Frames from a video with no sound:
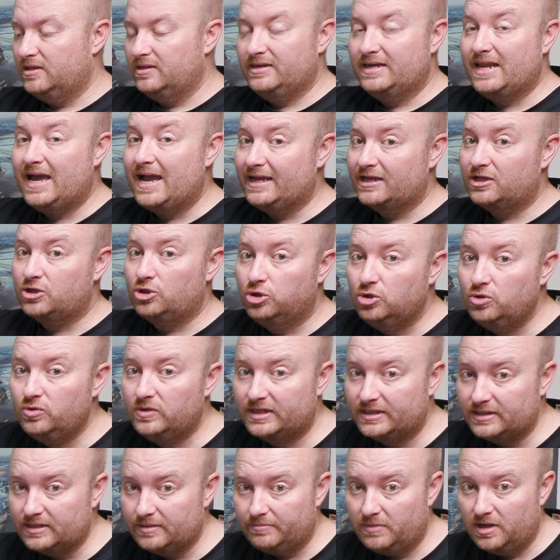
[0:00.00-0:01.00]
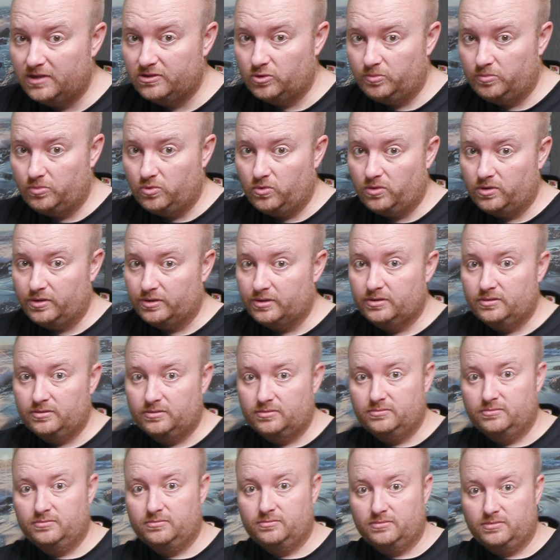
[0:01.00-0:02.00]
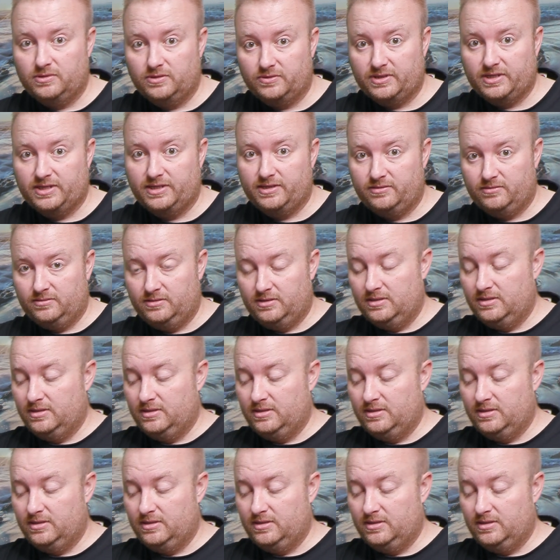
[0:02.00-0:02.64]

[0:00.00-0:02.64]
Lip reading: not including the motherboard, okay?